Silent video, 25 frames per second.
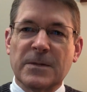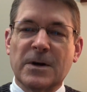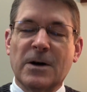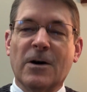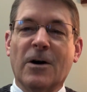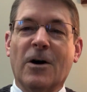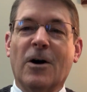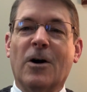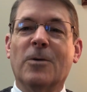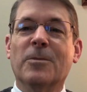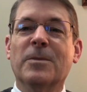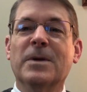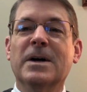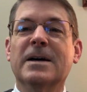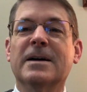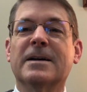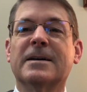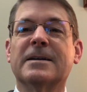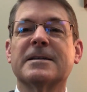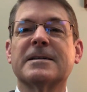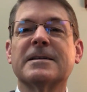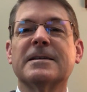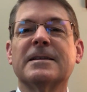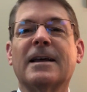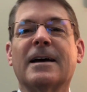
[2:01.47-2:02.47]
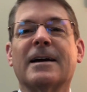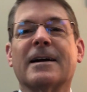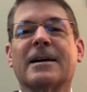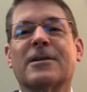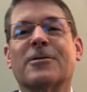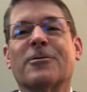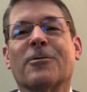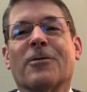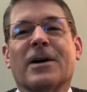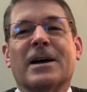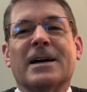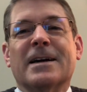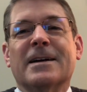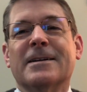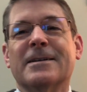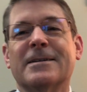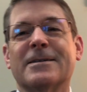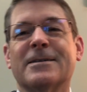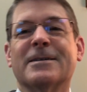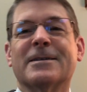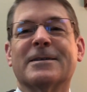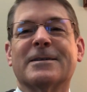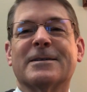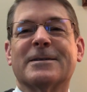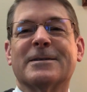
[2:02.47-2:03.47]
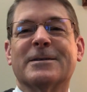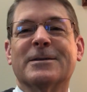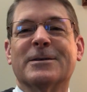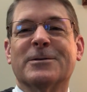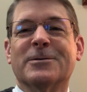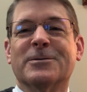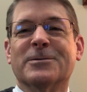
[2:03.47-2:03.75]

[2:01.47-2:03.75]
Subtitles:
Amen. Isn't that a great little